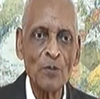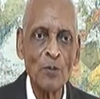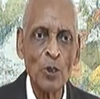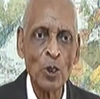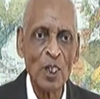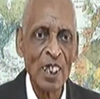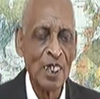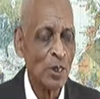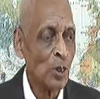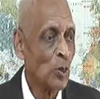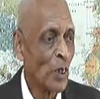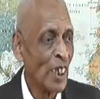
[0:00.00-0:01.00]
Her name,
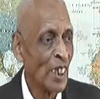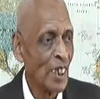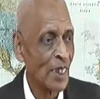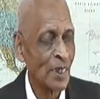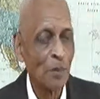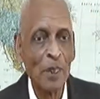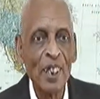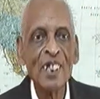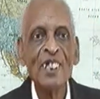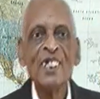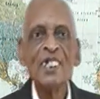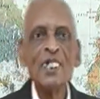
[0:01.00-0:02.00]
Dubé, something like that.
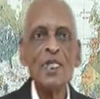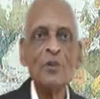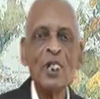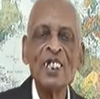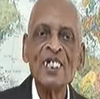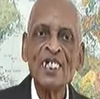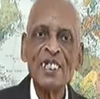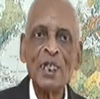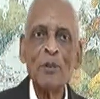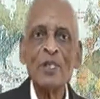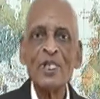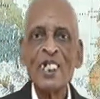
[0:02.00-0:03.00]
Anyway, they
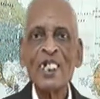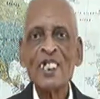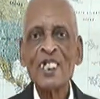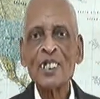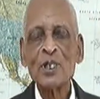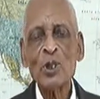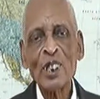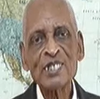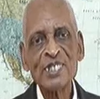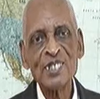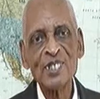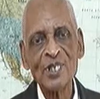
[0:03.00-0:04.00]
would
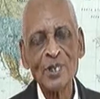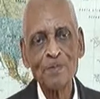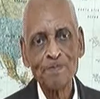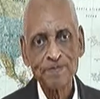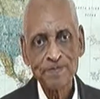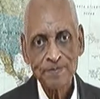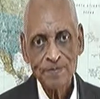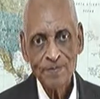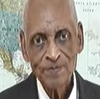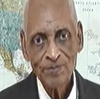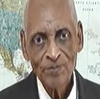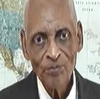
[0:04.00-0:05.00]
question her,
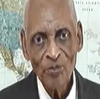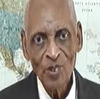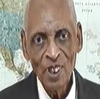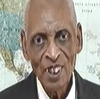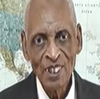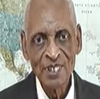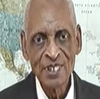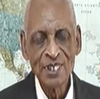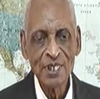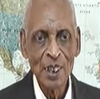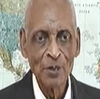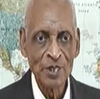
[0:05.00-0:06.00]
and the
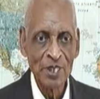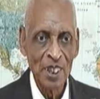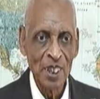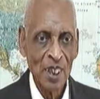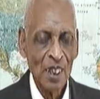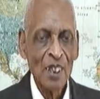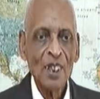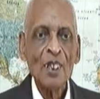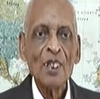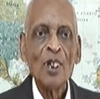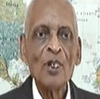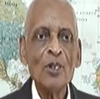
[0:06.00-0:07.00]
she-devil said,
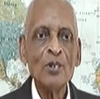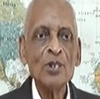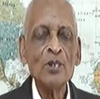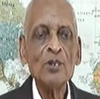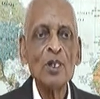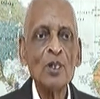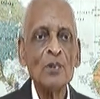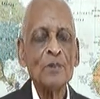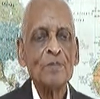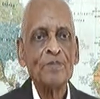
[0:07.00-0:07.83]
oh, you know,